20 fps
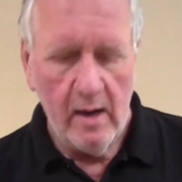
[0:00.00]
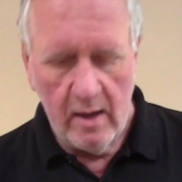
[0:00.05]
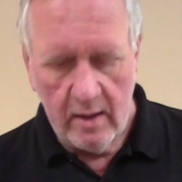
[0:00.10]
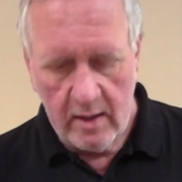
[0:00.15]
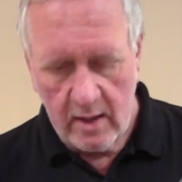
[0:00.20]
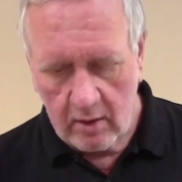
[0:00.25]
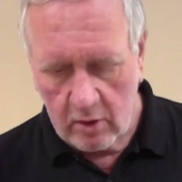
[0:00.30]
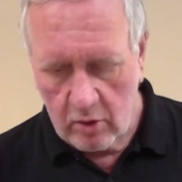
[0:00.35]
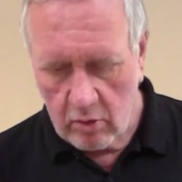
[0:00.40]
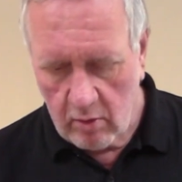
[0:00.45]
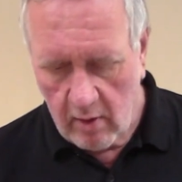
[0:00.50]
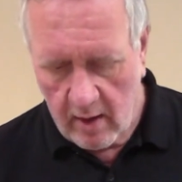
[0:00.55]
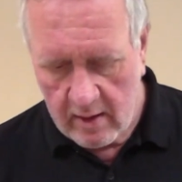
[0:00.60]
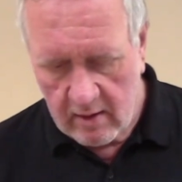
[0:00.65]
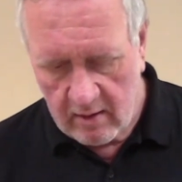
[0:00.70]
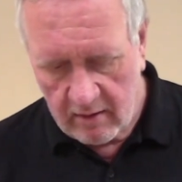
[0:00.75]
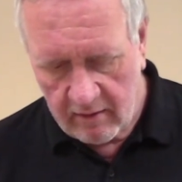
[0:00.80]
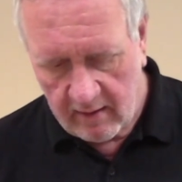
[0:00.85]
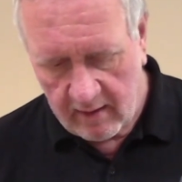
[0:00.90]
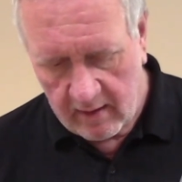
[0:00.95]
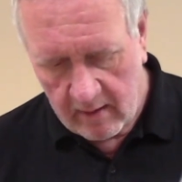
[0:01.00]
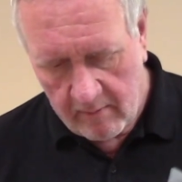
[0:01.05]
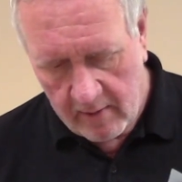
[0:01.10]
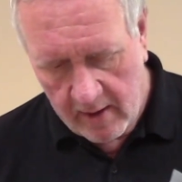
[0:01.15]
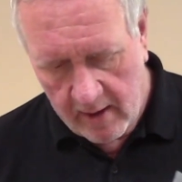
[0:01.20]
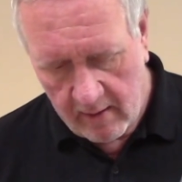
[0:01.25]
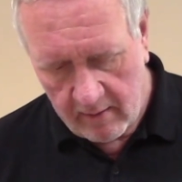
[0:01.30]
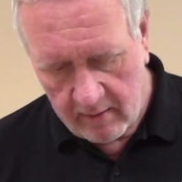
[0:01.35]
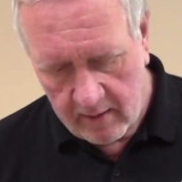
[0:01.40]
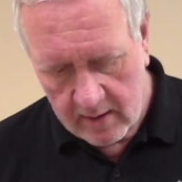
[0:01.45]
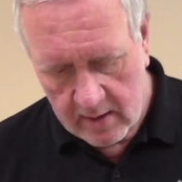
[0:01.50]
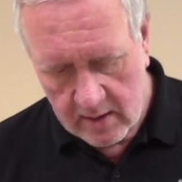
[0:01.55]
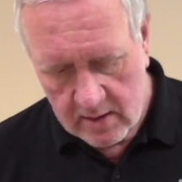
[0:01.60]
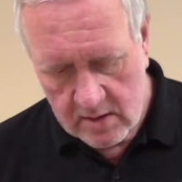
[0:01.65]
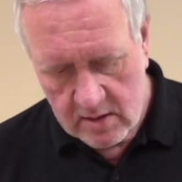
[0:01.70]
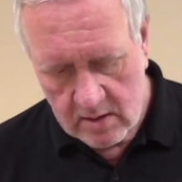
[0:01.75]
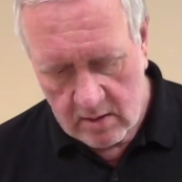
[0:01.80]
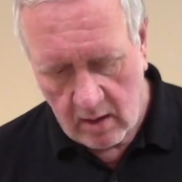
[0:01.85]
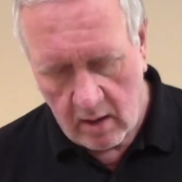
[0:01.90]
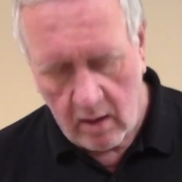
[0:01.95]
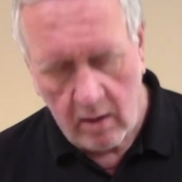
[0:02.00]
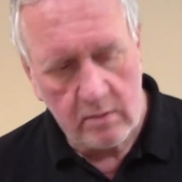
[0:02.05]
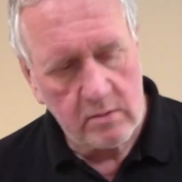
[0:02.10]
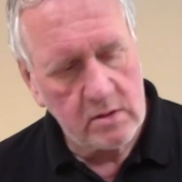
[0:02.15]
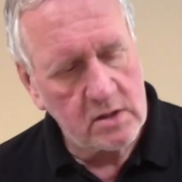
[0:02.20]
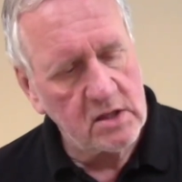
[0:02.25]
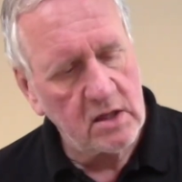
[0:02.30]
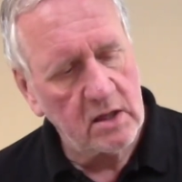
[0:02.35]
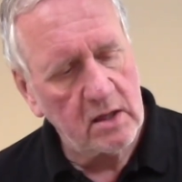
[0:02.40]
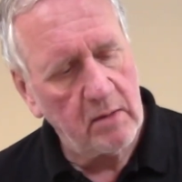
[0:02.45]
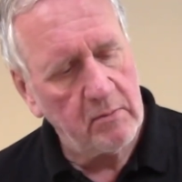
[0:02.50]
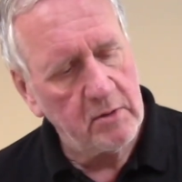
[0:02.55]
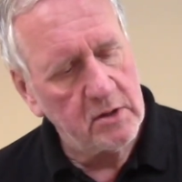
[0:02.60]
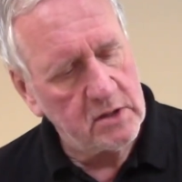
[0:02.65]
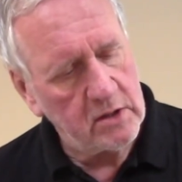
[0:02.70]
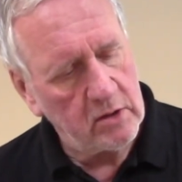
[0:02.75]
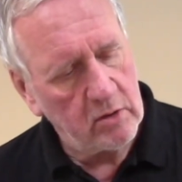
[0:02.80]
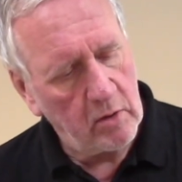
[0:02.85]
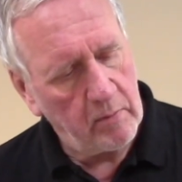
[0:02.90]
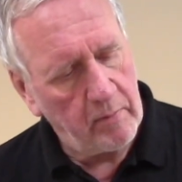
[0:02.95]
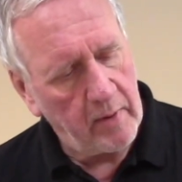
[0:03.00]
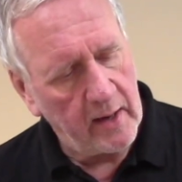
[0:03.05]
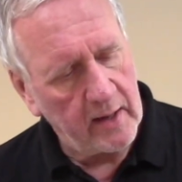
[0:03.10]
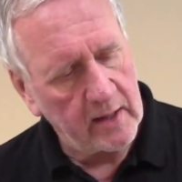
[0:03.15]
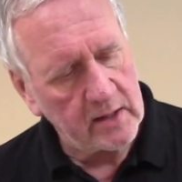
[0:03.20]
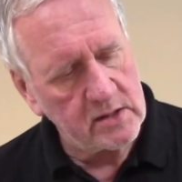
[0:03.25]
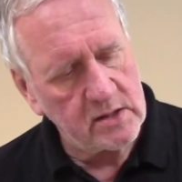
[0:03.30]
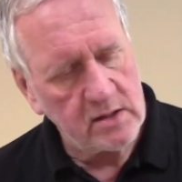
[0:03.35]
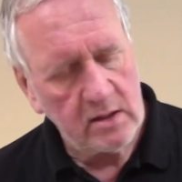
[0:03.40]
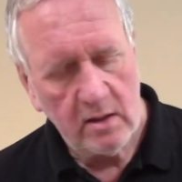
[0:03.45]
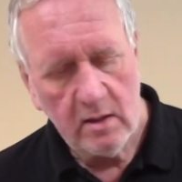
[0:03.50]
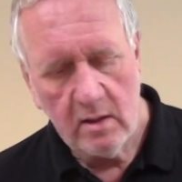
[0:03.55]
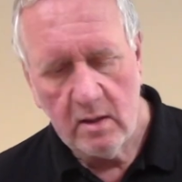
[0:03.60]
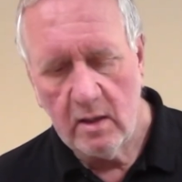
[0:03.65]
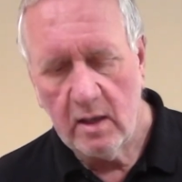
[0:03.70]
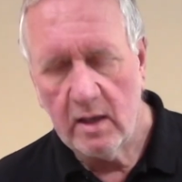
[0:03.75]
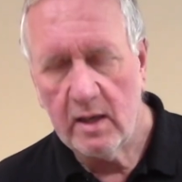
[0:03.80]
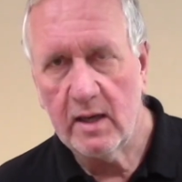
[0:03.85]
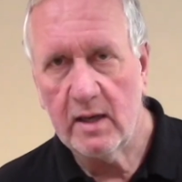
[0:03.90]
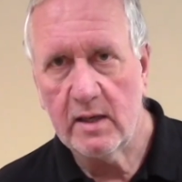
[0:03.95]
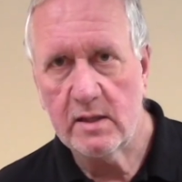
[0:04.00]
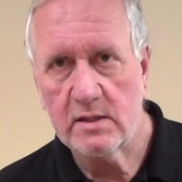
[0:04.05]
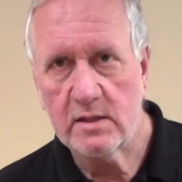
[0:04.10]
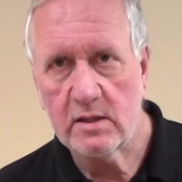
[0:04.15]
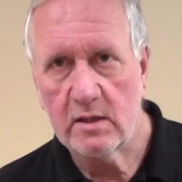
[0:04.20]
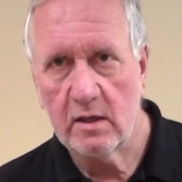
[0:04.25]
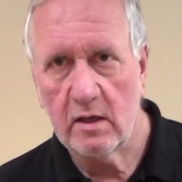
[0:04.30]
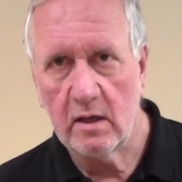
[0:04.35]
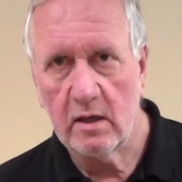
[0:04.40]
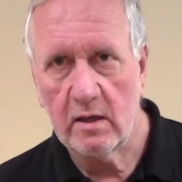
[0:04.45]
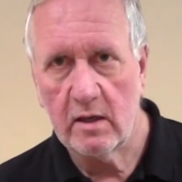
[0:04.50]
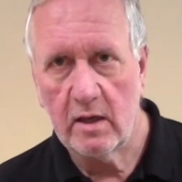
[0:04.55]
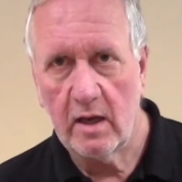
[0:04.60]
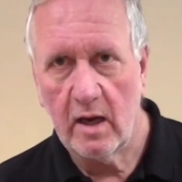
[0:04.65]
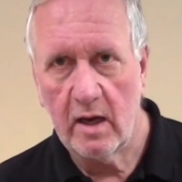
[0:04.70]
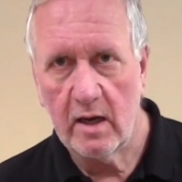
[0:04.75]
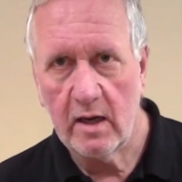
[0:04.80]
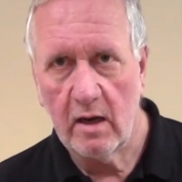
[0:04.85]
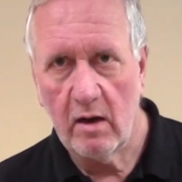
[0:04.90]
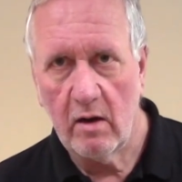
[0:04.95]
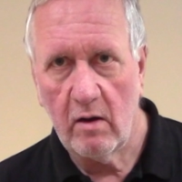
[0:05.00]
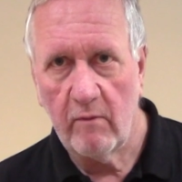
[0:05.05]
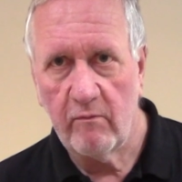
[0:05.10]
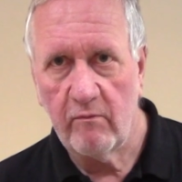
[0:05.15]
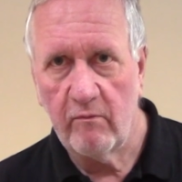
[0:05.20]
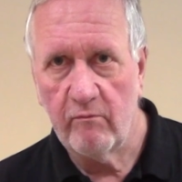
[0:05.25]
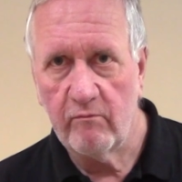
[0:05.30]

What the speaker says: The great thing about these scenic material packs is that they are